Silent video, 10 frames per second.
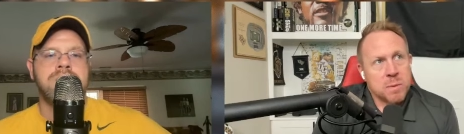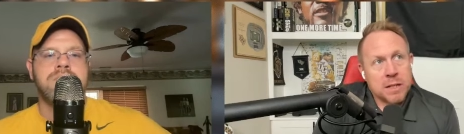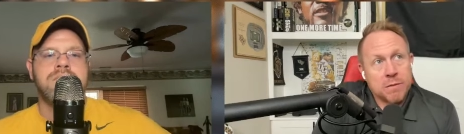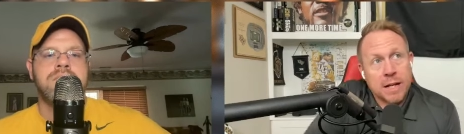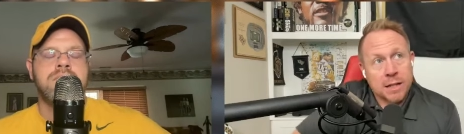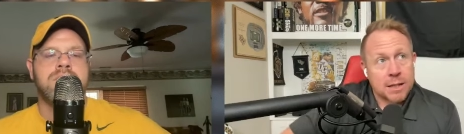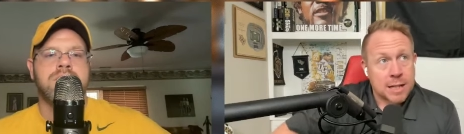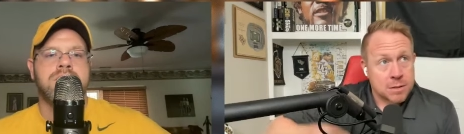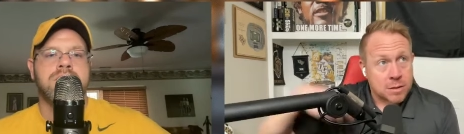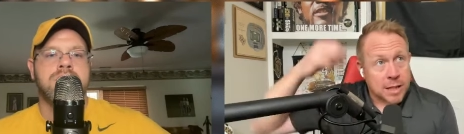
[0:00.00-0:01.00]
Speaker 1: the fact that that
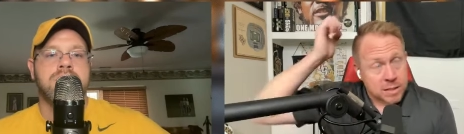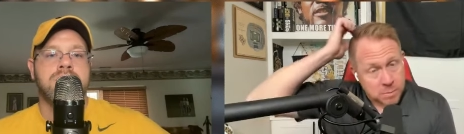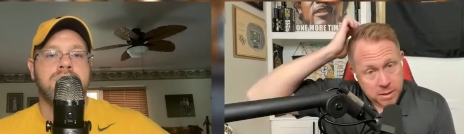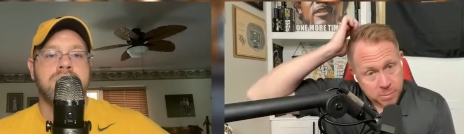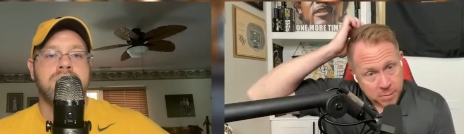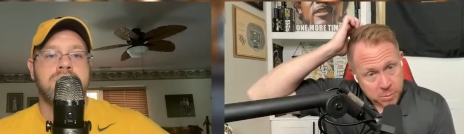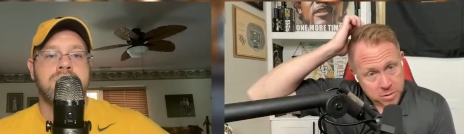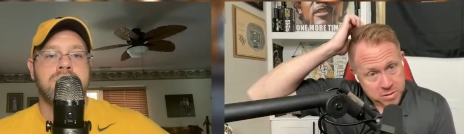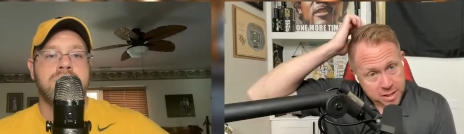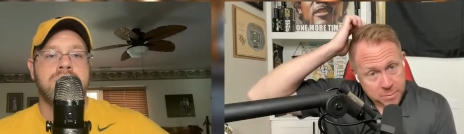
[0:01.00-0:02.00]
turned out to be the probably the worst
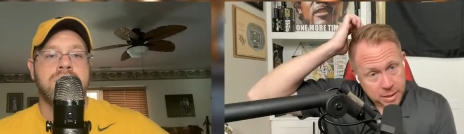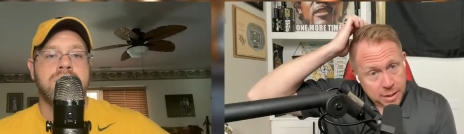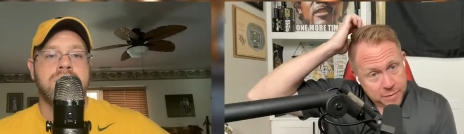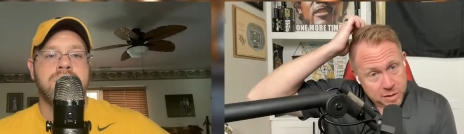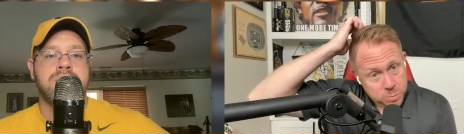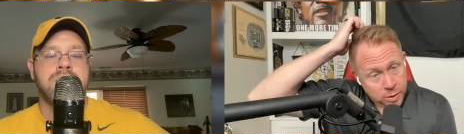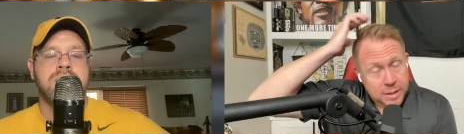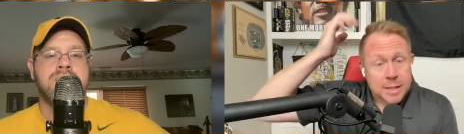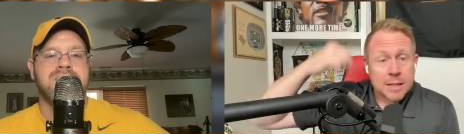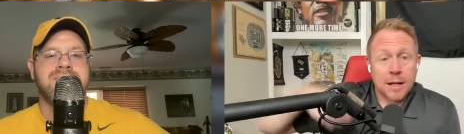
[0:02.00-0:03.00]
day of my life at this point,
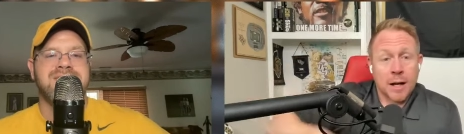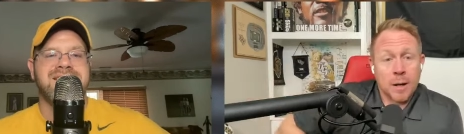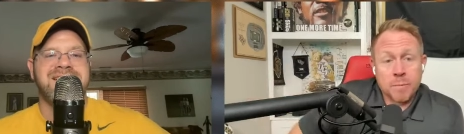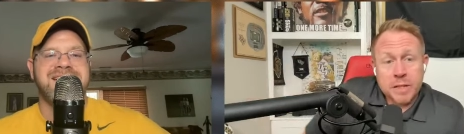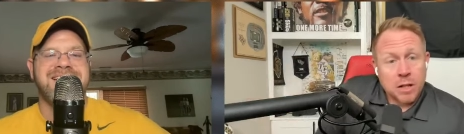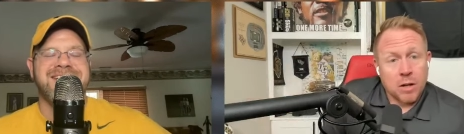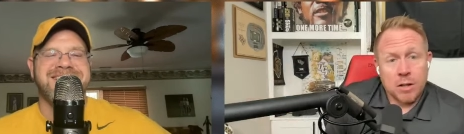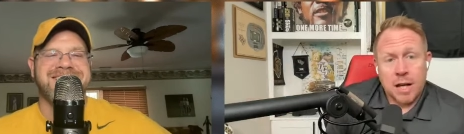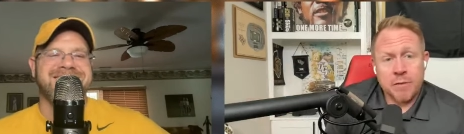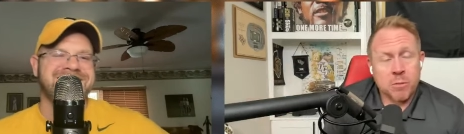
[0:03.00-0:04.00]
um, you know,
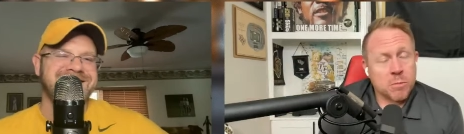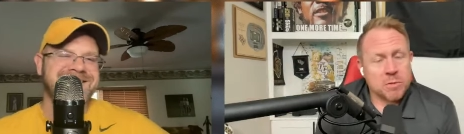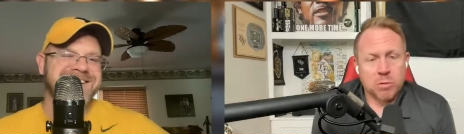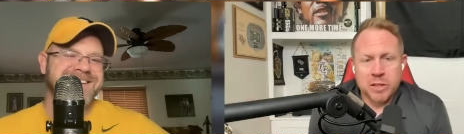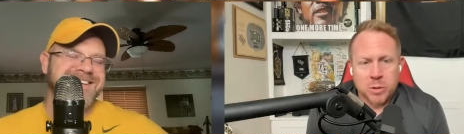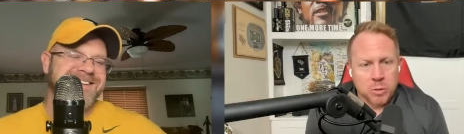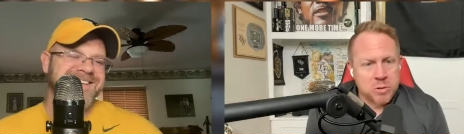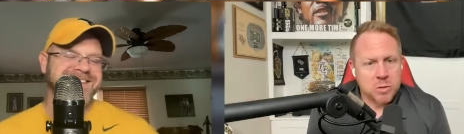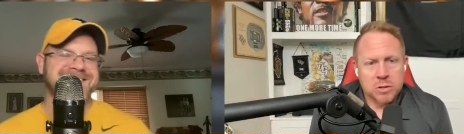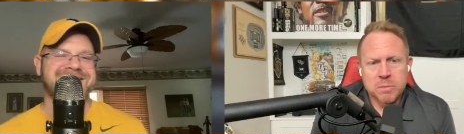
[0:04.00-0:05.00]
everyone was really
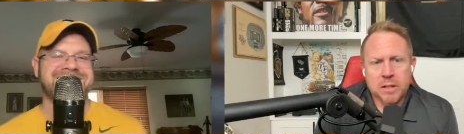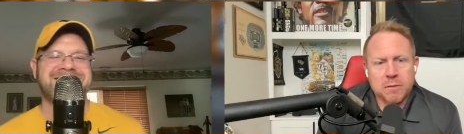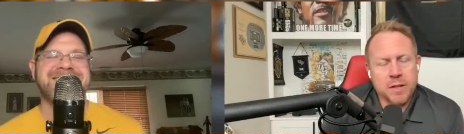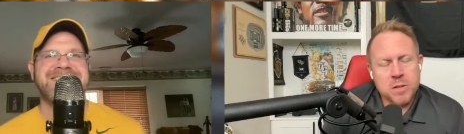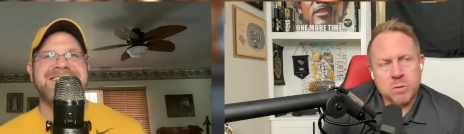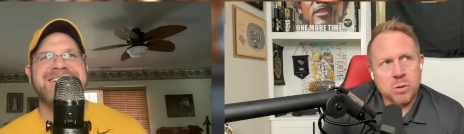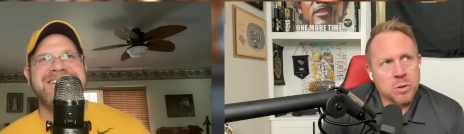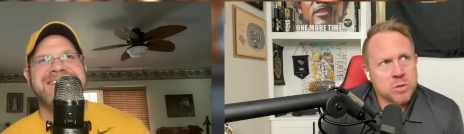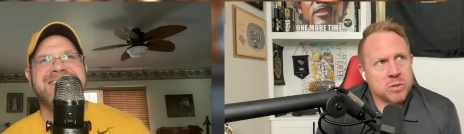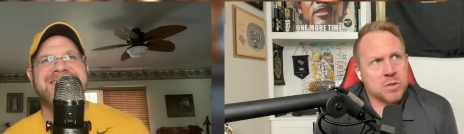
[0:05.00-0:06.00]
cordial. Baylor fans were
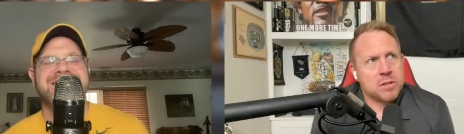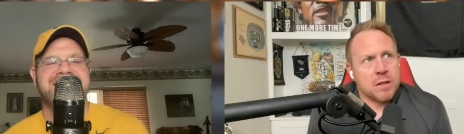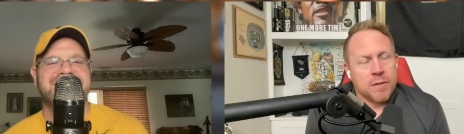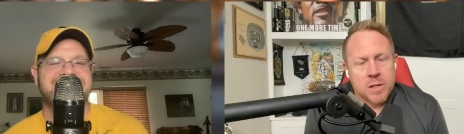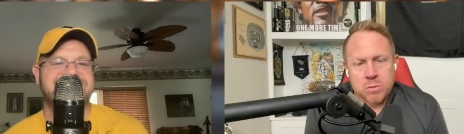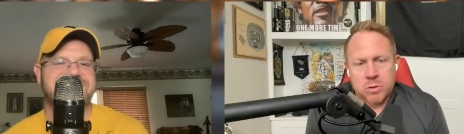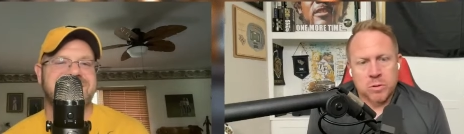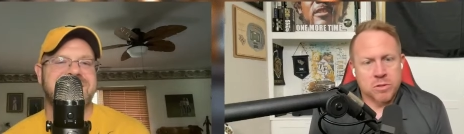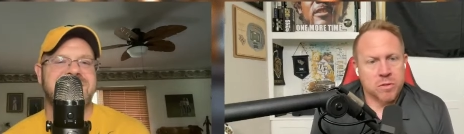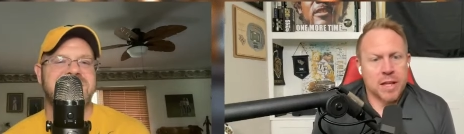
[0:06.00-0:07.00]
cordial. U C F fans were
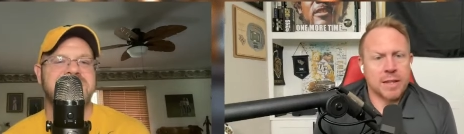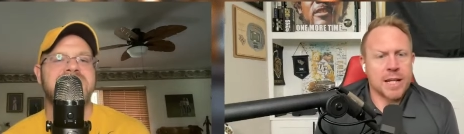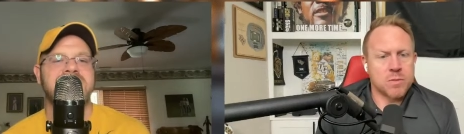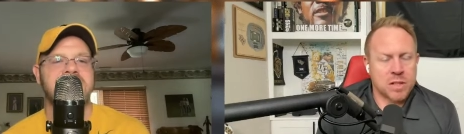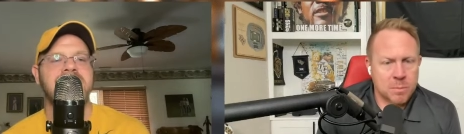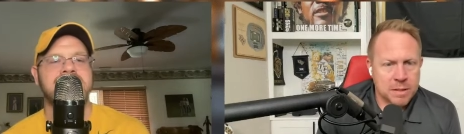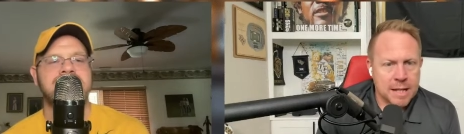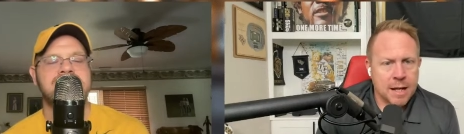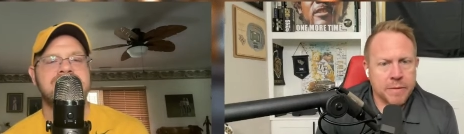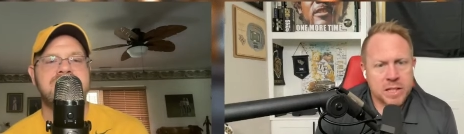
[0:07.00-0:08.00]
cordial. Th thanks for coming yeah.
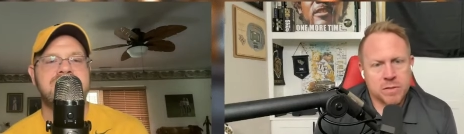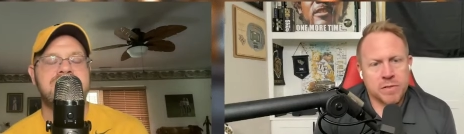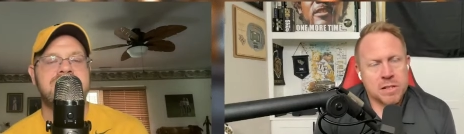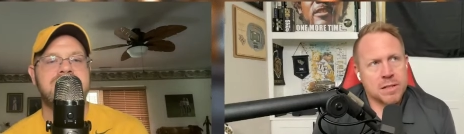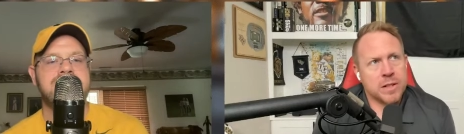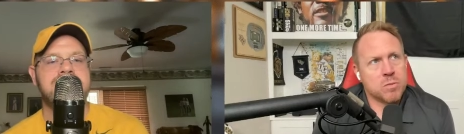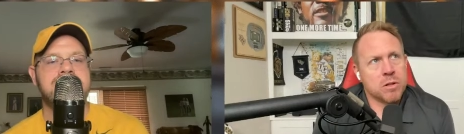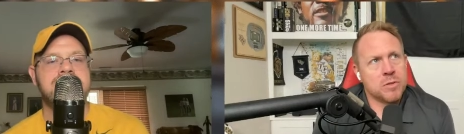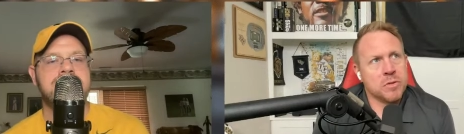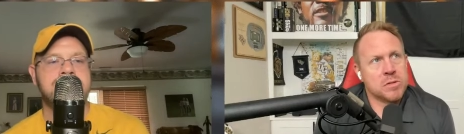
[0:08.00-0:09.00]
down. Thanks for visiting as well,
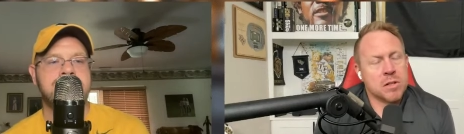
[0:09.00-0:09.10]
too. So